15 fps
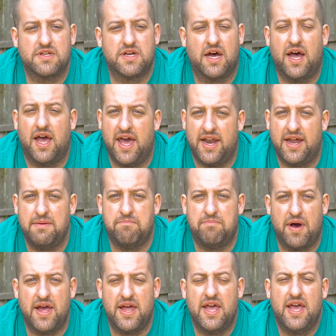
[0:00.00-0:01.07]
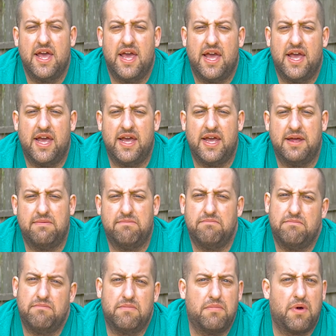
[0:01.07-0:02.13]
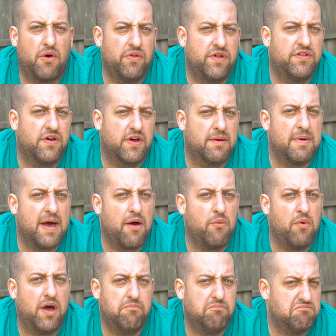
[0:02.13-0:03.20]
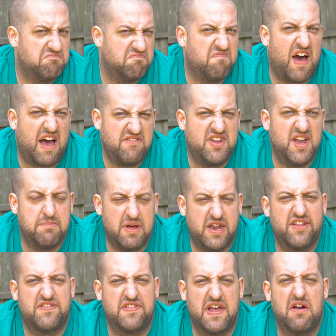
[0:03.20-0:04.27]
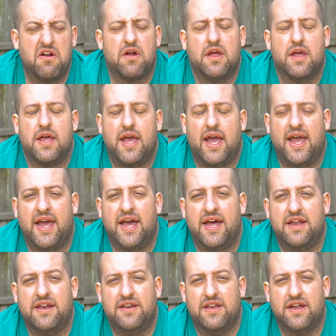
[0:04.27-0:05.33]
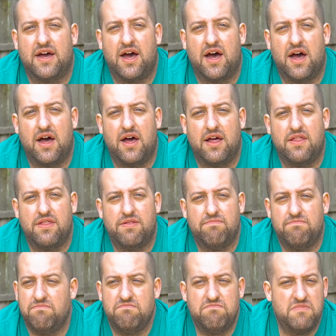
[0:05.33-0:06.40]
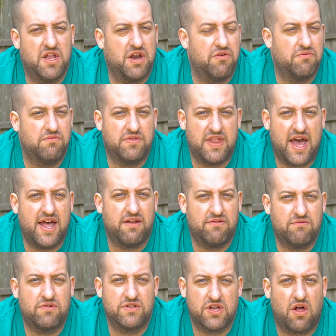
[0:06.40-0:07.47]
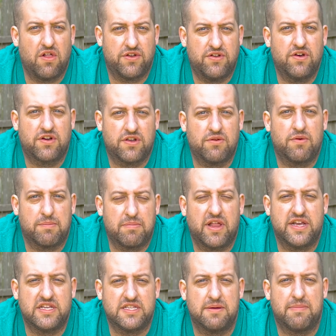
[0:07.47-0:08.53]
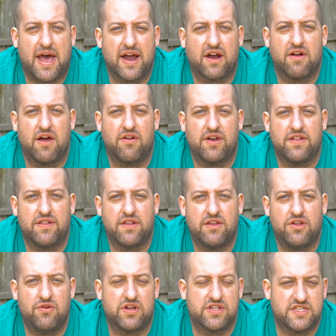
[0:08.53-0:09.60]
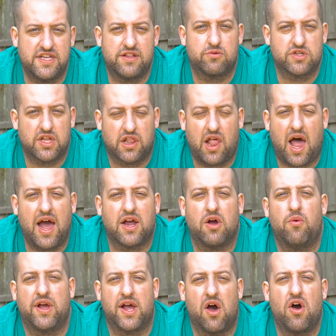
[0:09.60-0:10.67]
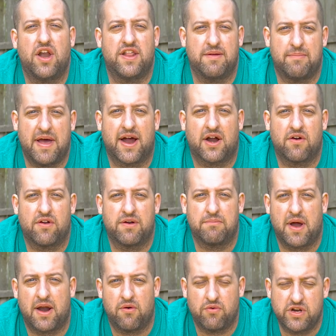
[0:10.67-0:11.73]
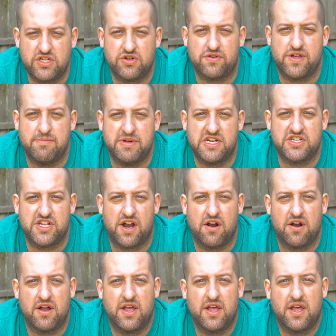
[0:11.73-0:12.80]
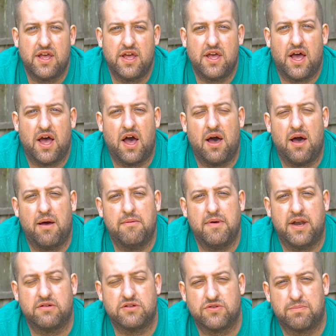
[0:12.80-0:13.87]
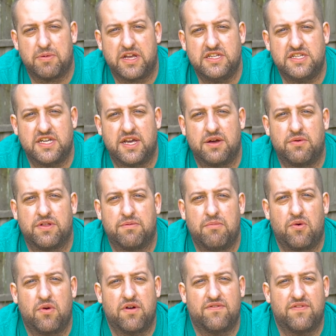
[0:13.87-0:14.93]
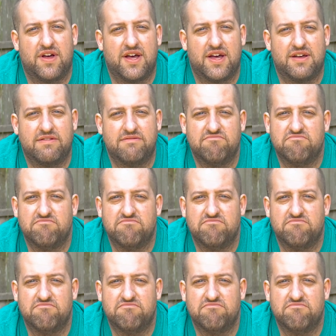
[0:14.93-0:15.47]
edit, but it only took about, what, 5-10 minutes there? And you know, that was all it took to replace the background. And you could see there was a lot going on in the background of my original image there. And I was replacing it with more of a